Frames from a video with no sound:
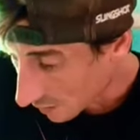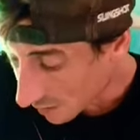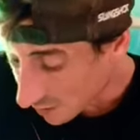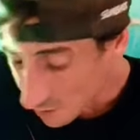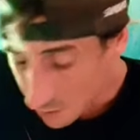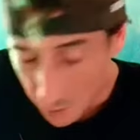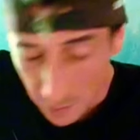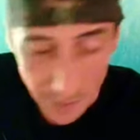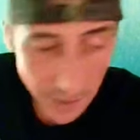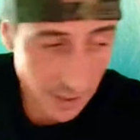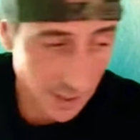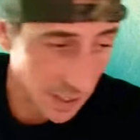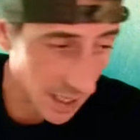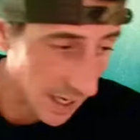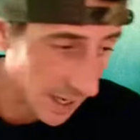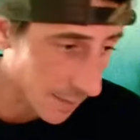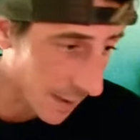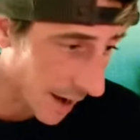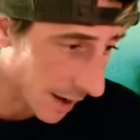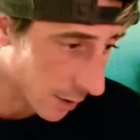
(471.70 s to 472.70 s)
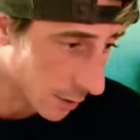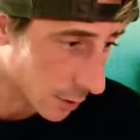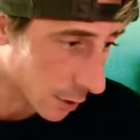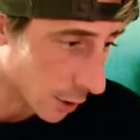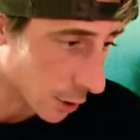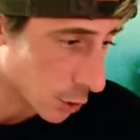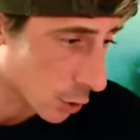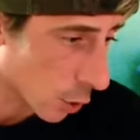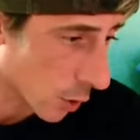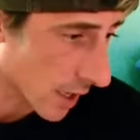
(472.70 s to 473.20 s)
So let's get it back under
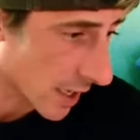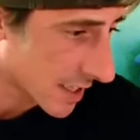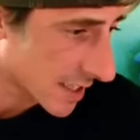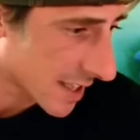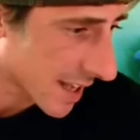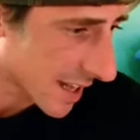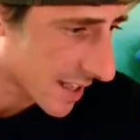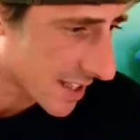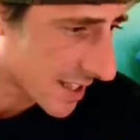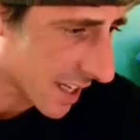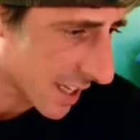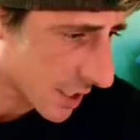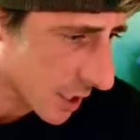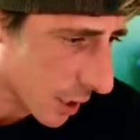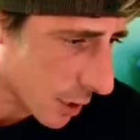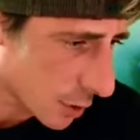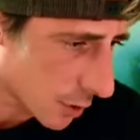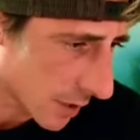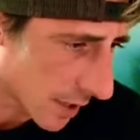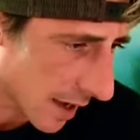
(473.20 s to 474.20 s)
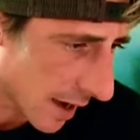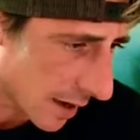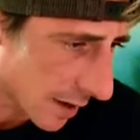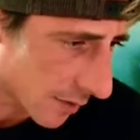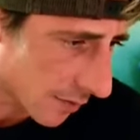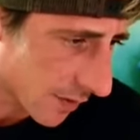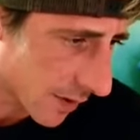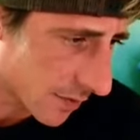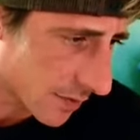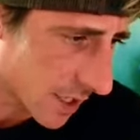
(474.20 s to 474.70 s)
control. It's not 600 out of
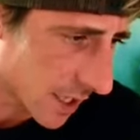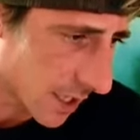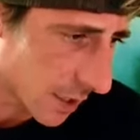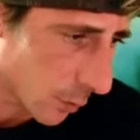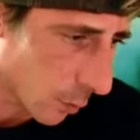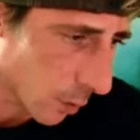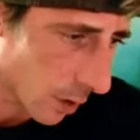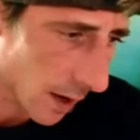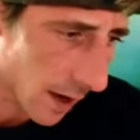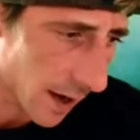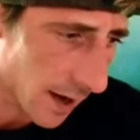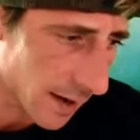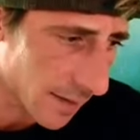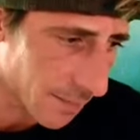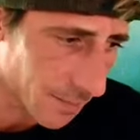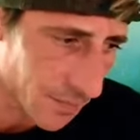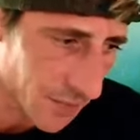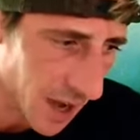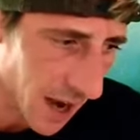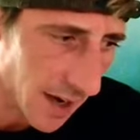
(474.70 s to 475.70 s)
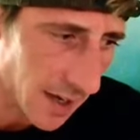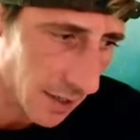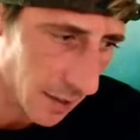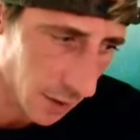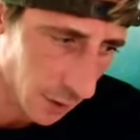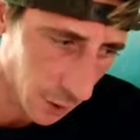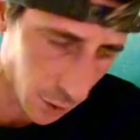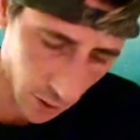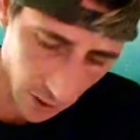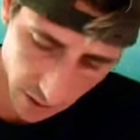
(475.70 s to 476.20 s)
15. We're at
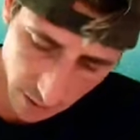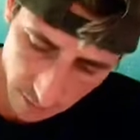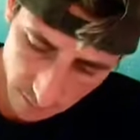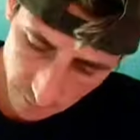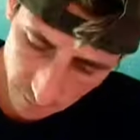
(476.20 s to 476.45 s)
900.